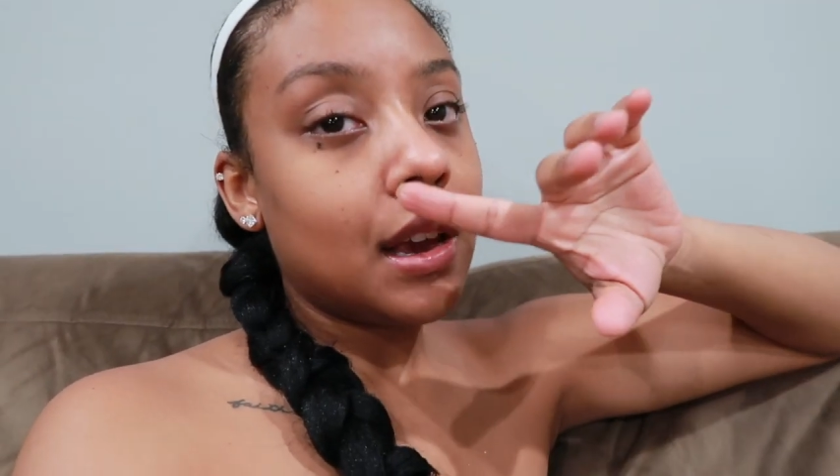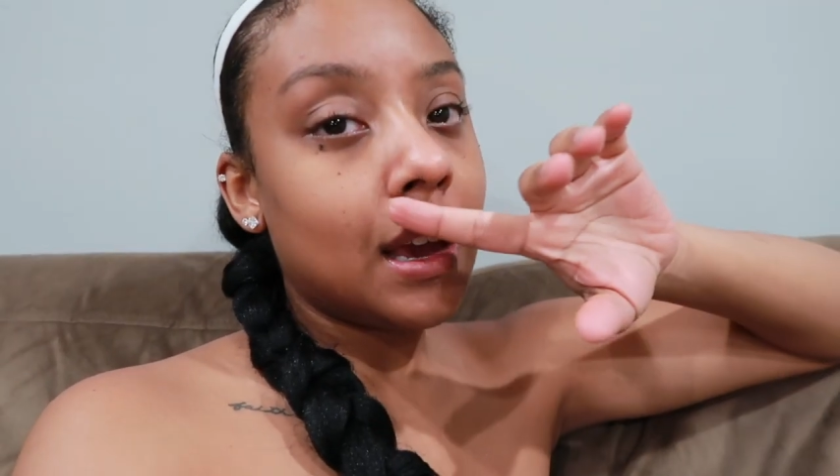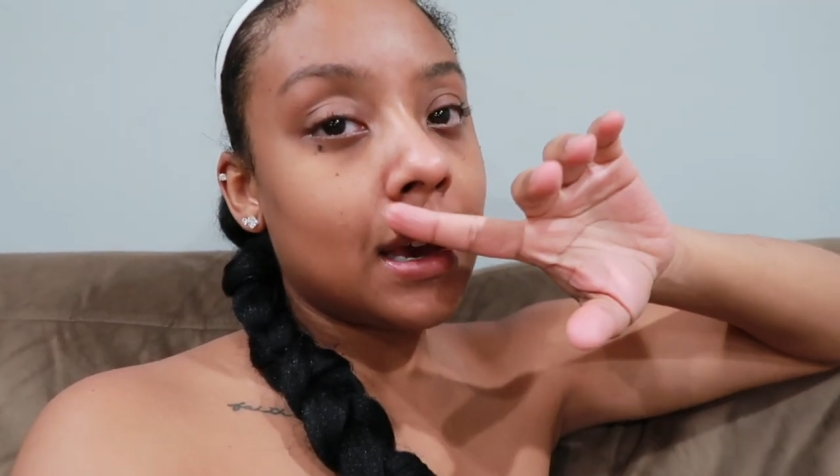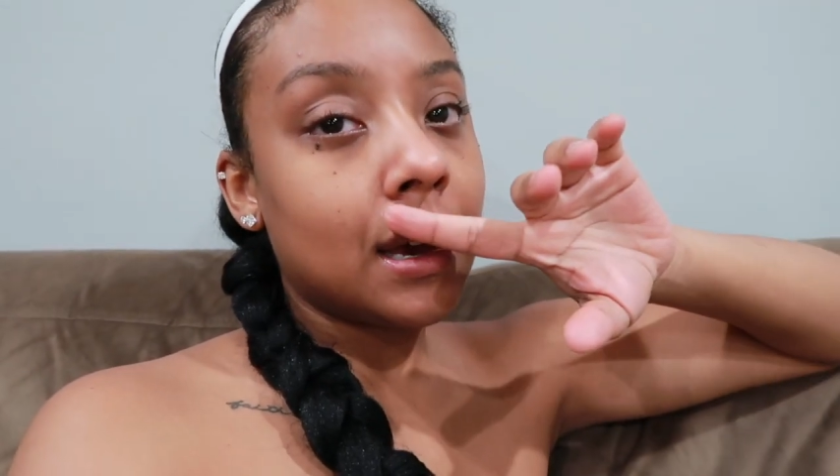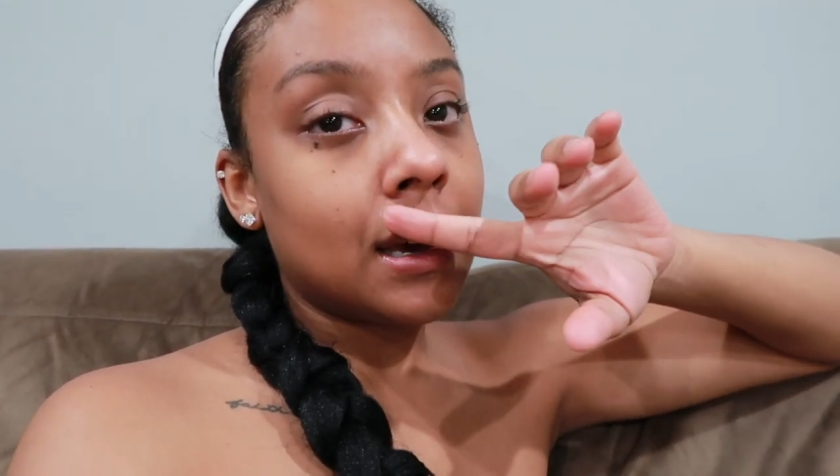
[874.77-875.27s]

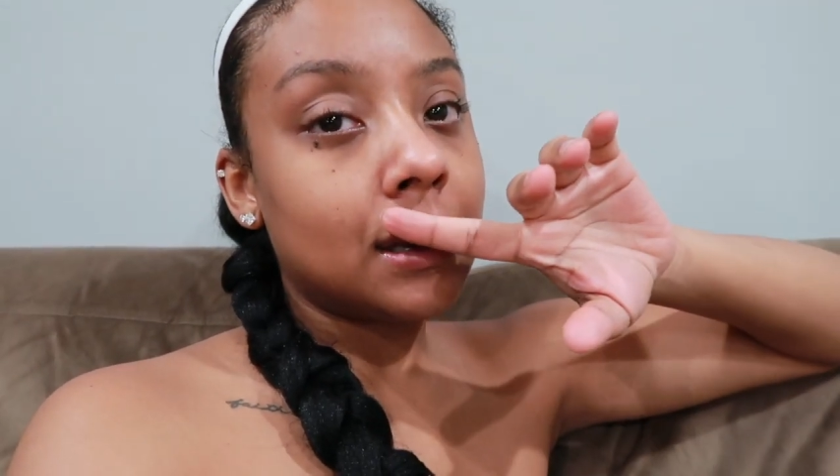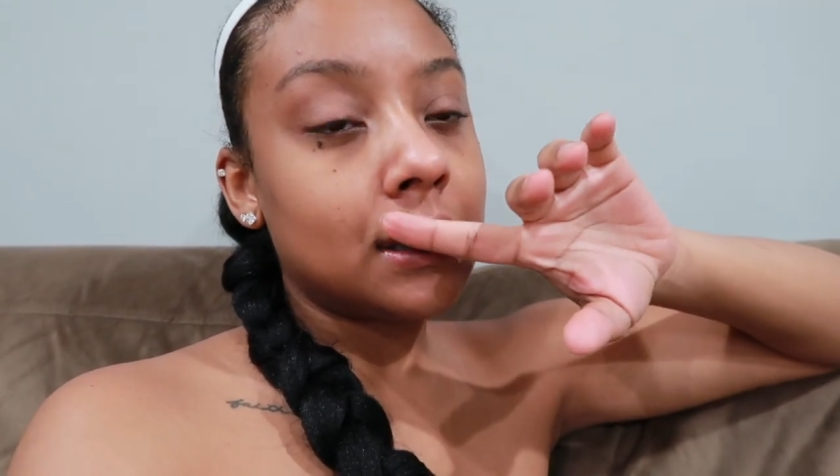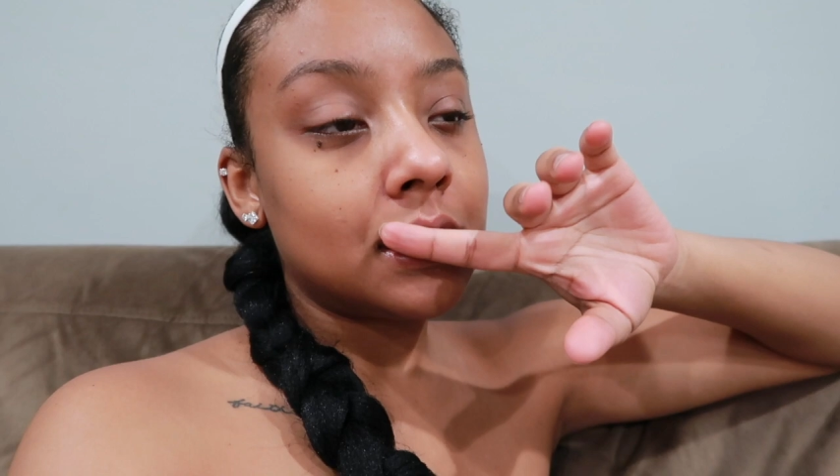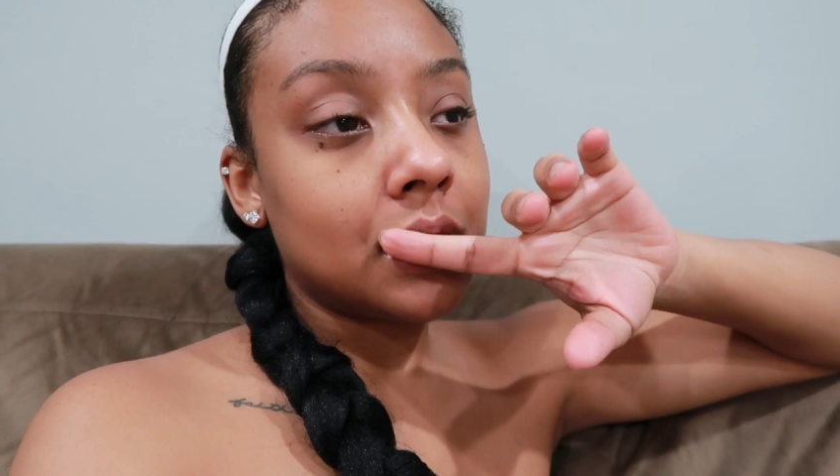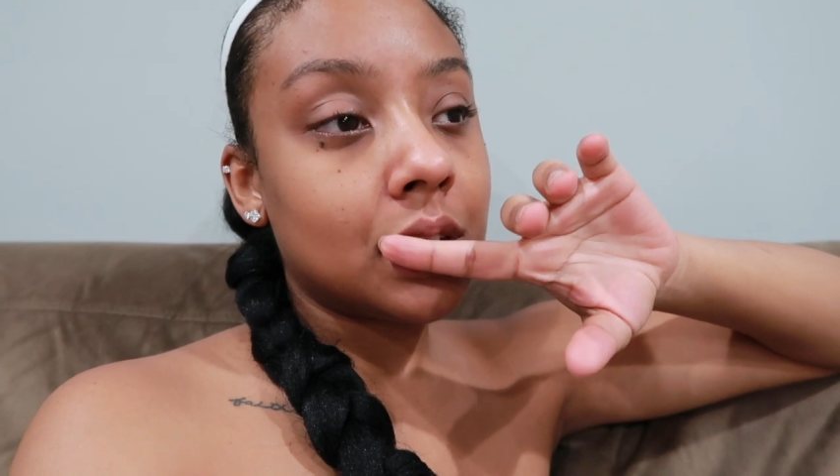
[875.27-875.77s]

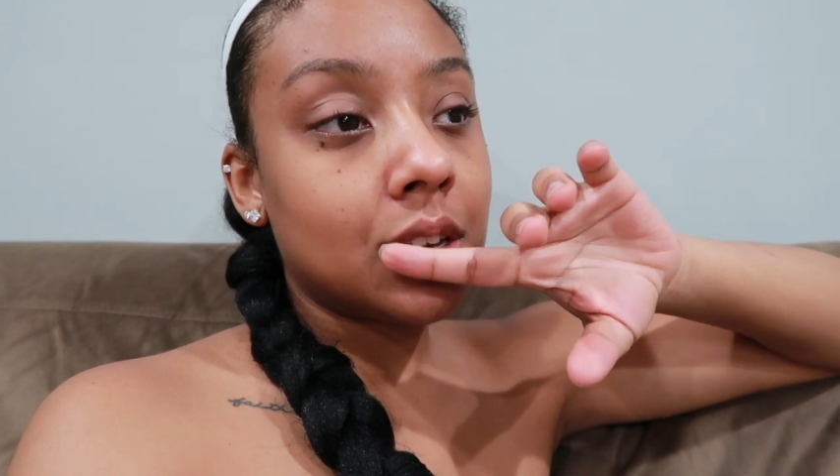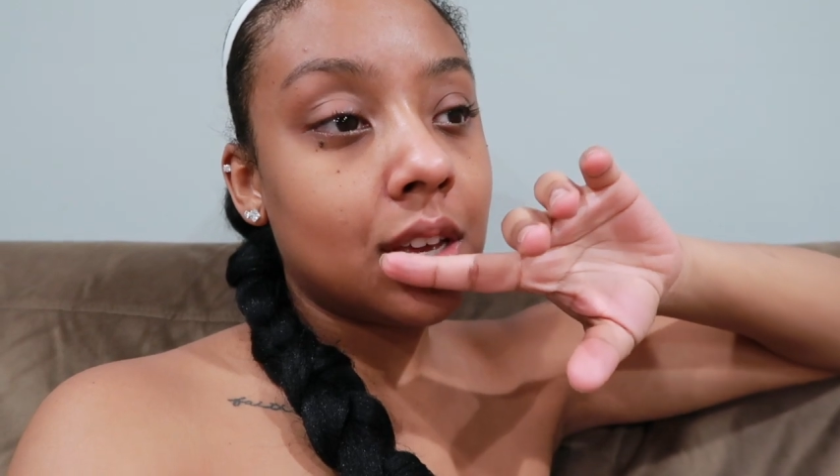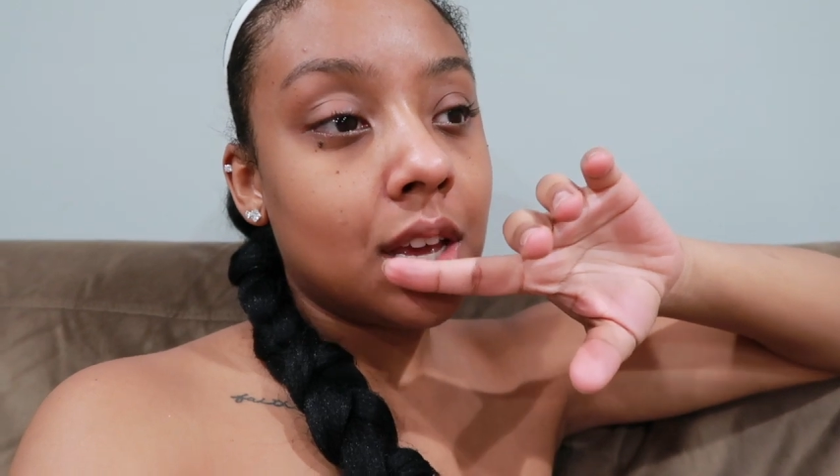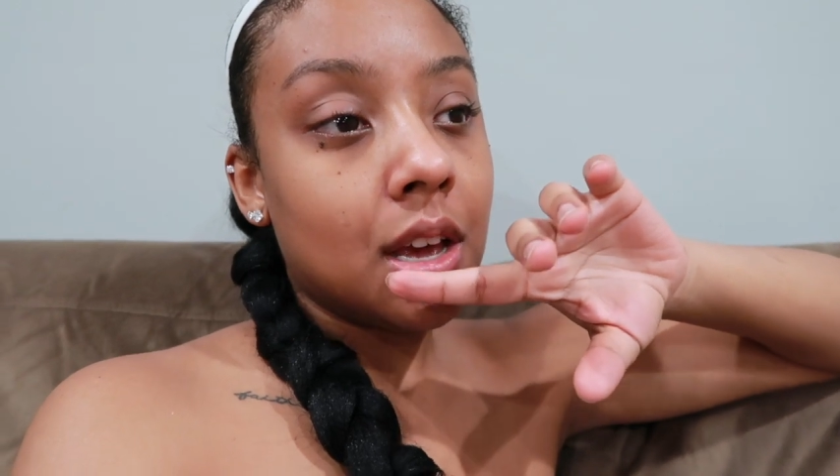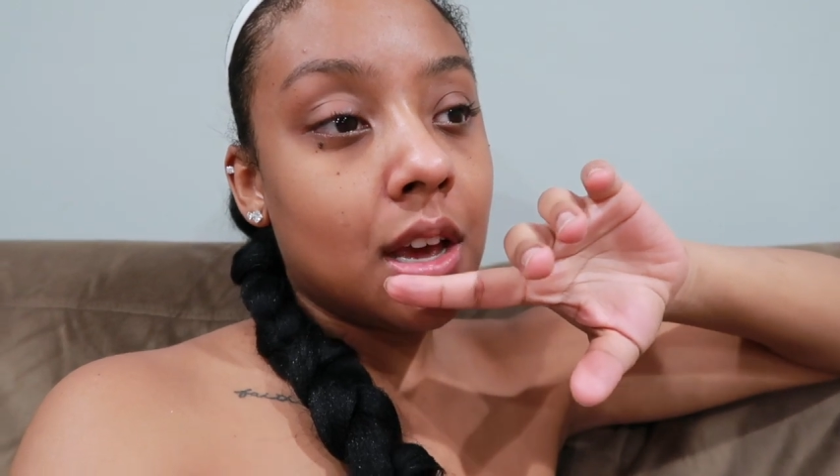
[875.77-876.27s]
And
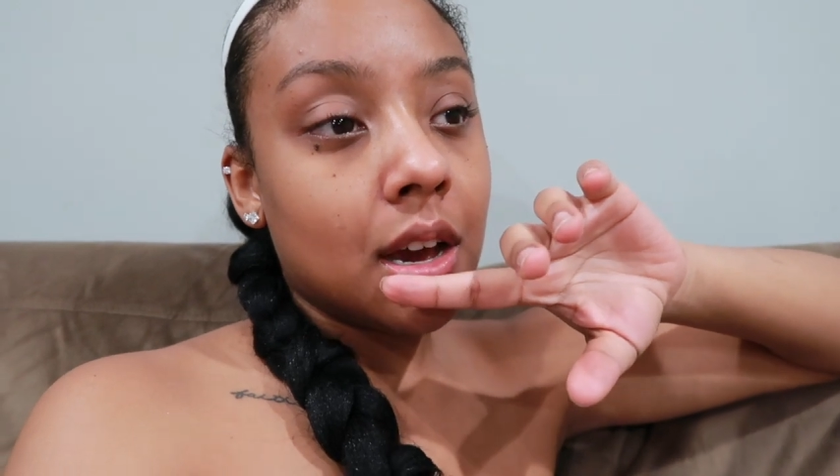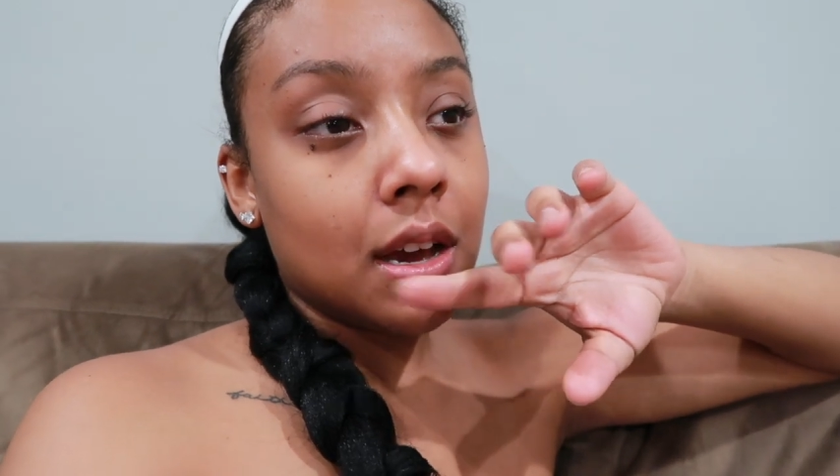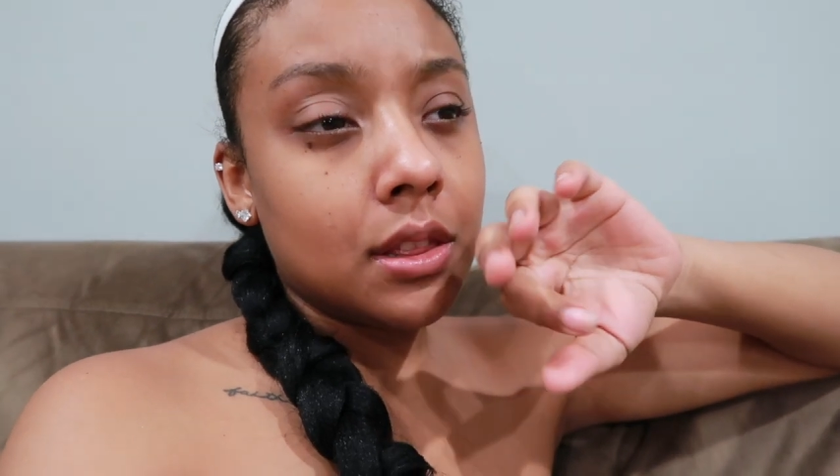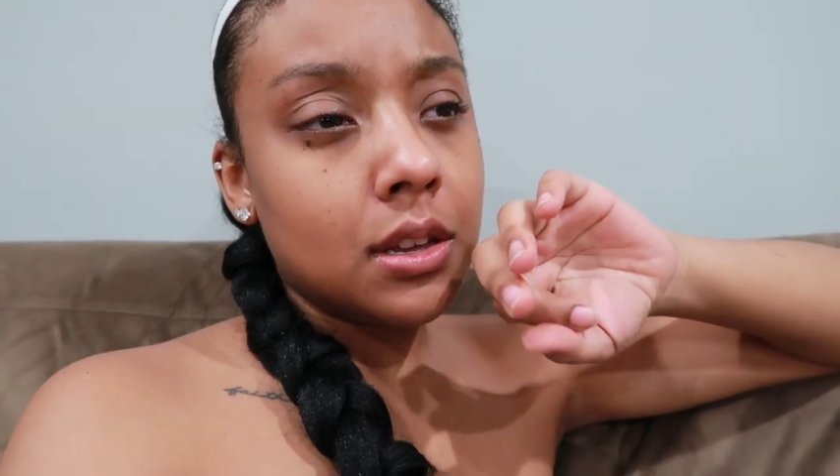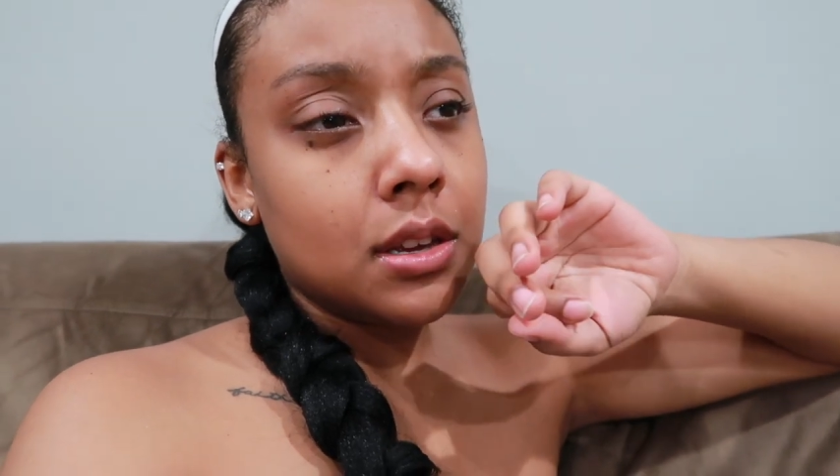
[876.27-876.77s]

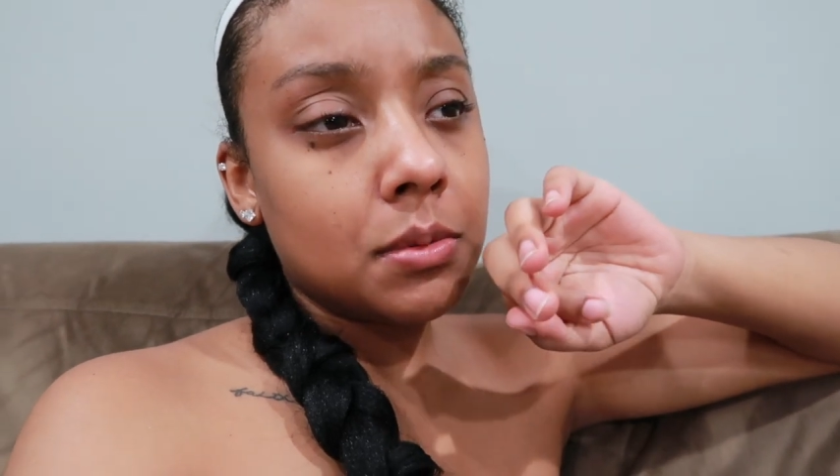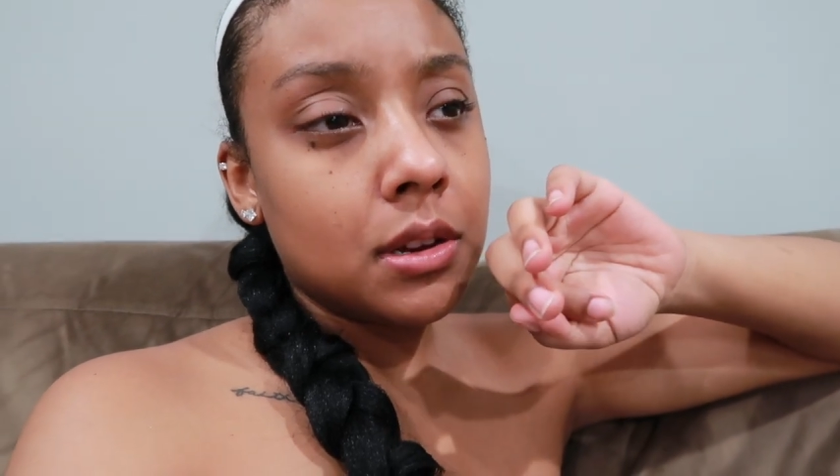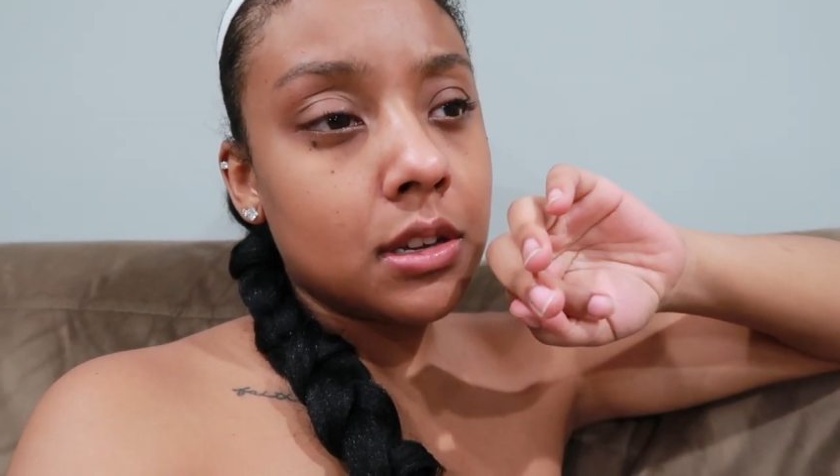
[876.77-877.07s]
I think my